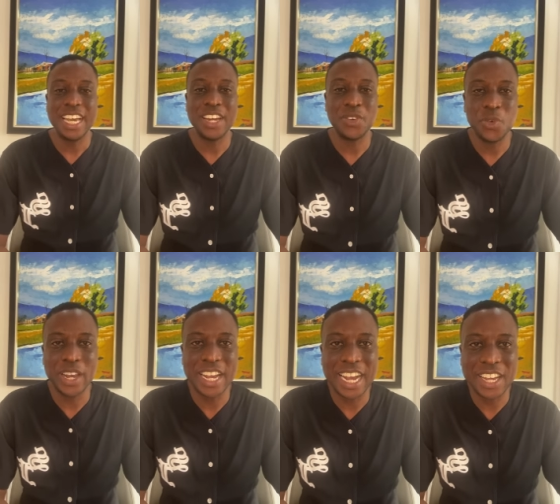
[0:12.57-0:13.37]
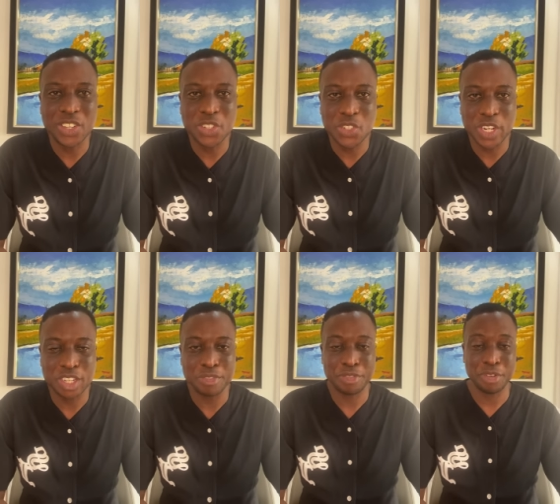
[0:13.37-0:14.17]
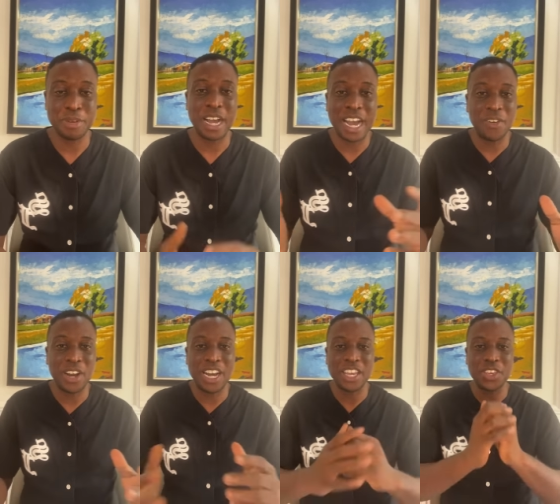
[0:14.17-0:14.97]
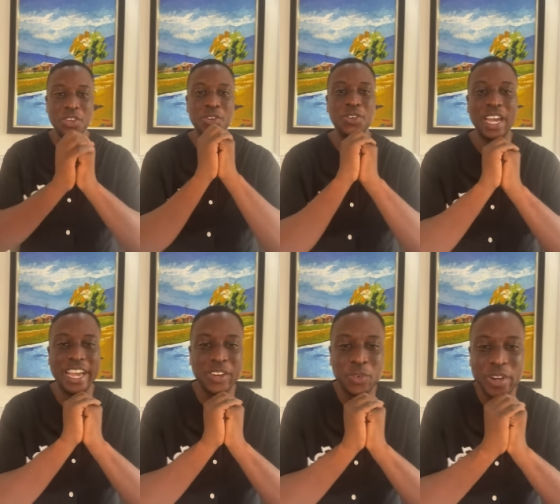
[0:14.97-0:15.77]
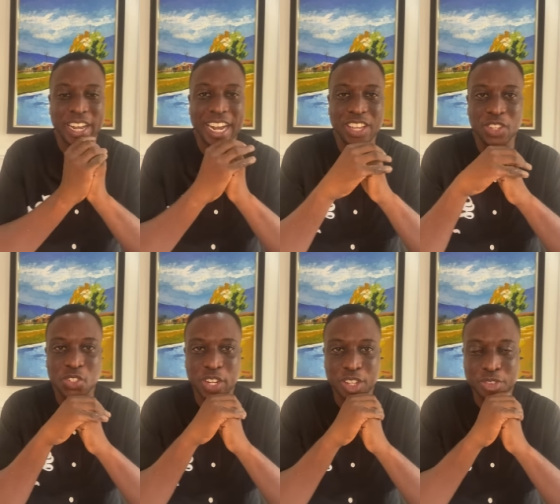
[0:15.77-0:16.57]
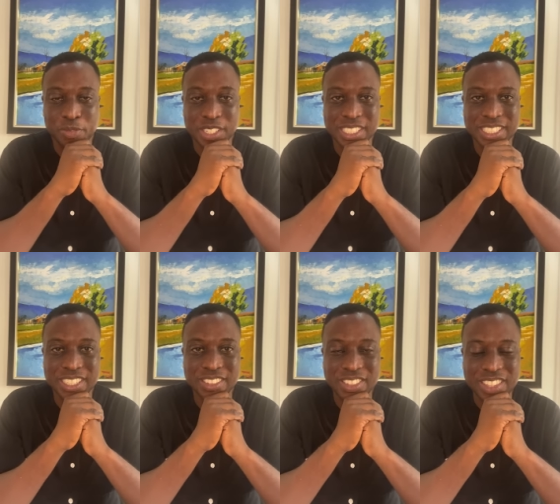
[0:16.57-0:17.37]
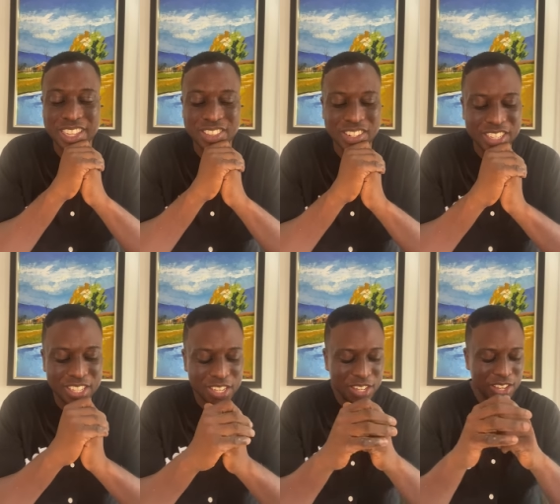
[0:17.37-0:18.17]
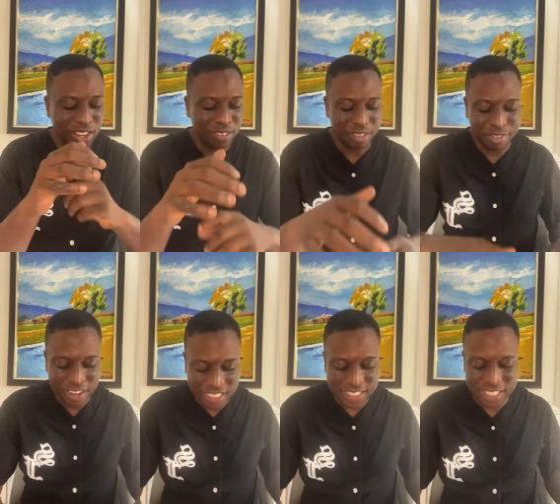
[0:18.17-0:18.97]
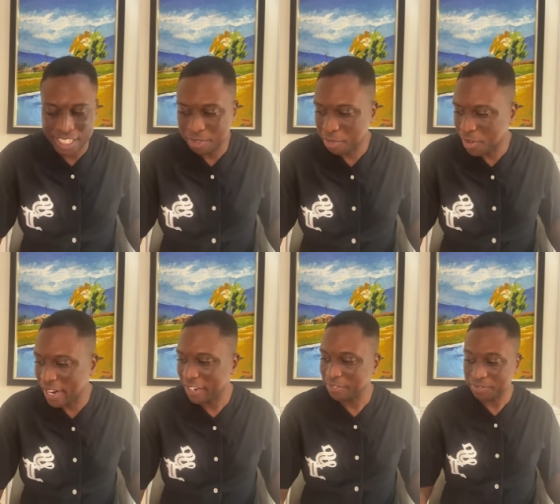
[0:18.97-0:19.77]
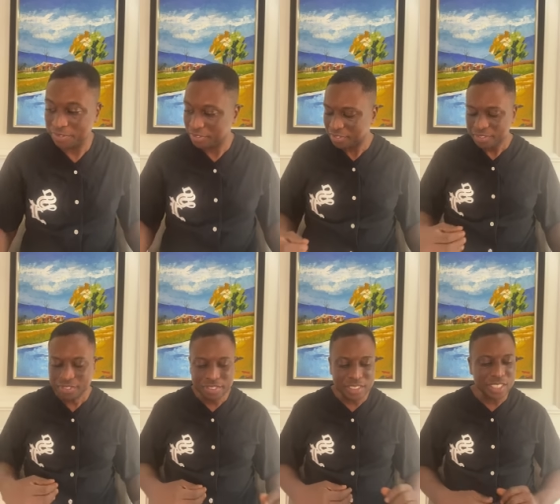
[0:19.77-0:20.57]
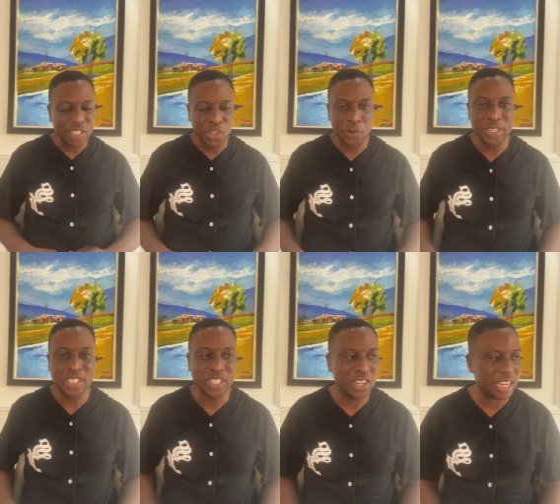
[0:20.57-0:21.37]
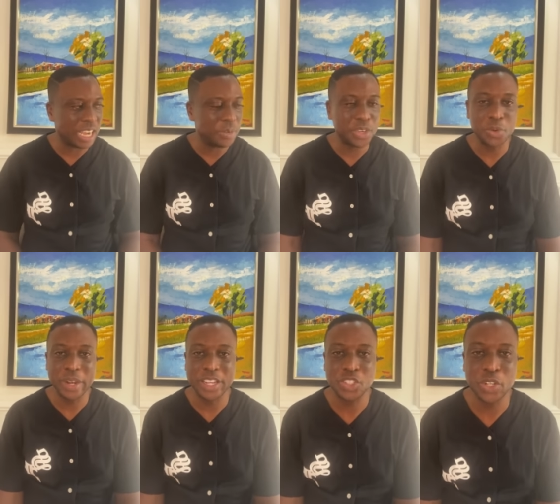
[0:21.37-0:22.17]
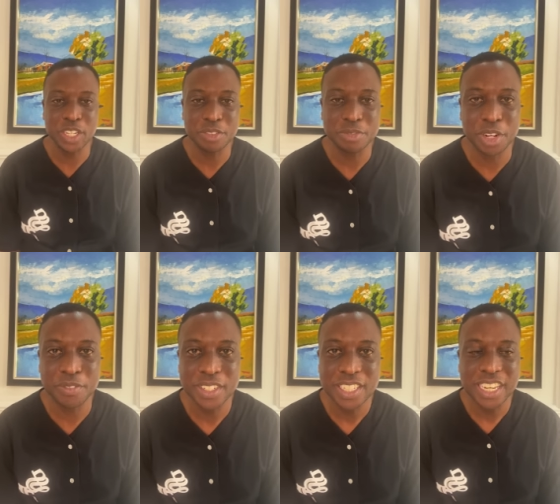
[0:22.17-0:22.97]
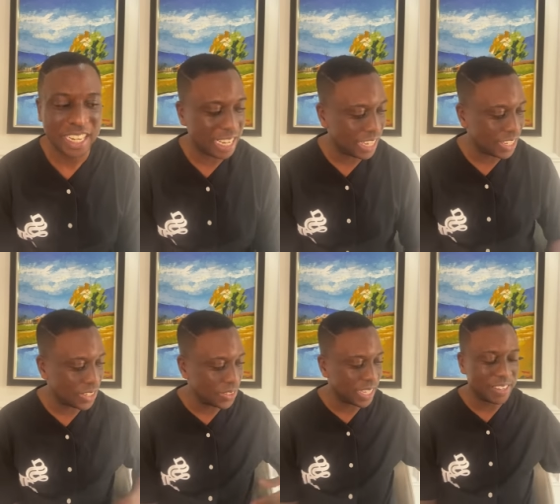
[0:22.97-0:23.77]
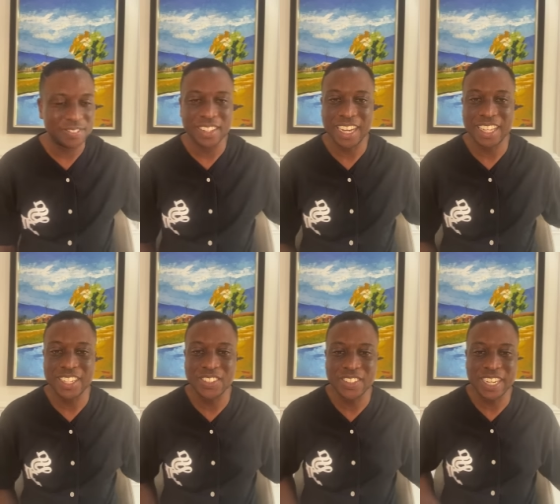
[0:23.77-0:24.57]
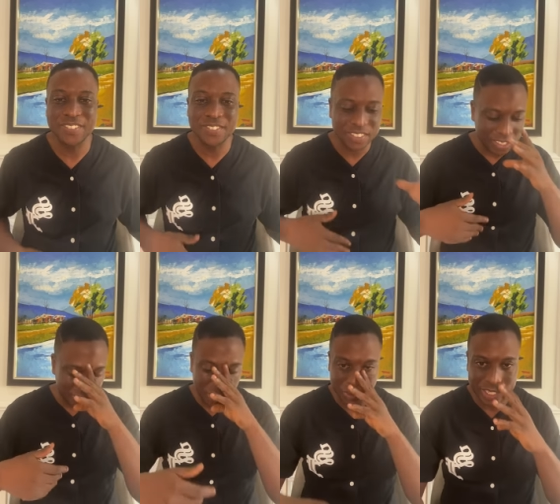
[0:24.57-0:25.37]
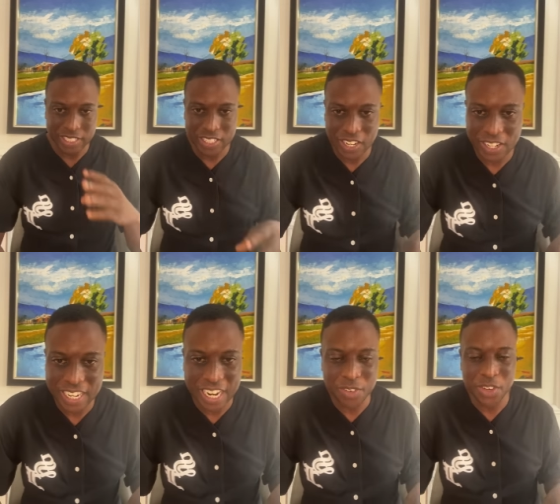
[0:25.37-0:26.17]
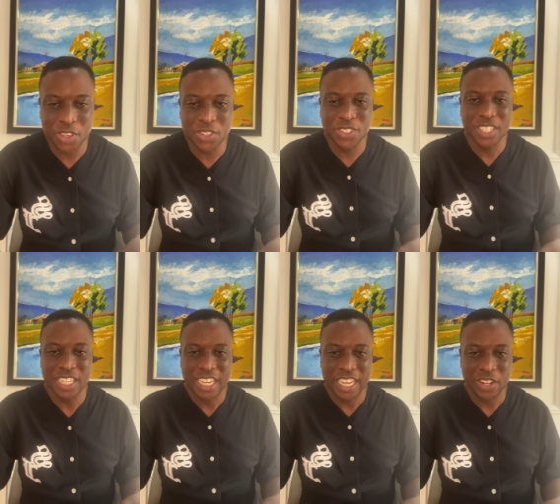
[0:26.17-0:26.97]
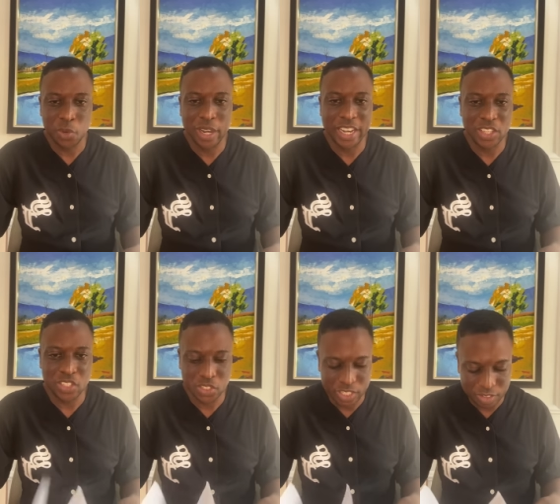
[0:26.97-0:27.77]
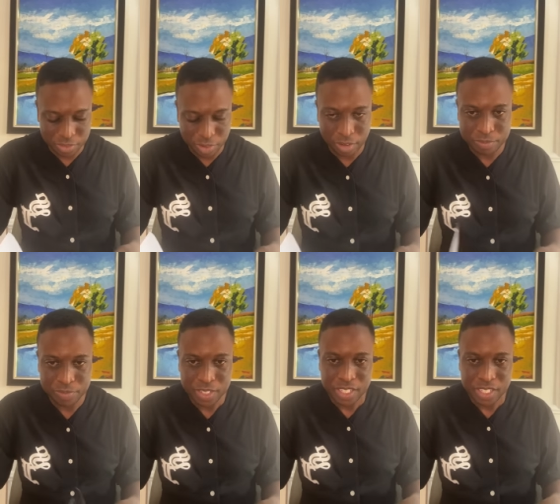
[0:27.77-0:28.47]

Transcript: and where are you joining from? How are you and where are you joining from? This is the day three of our fasting and prayer. Glory to God. How are you? Where are you joining from? Hallelujah. Hallelujah. Glory to God. How are you and where are you joining from?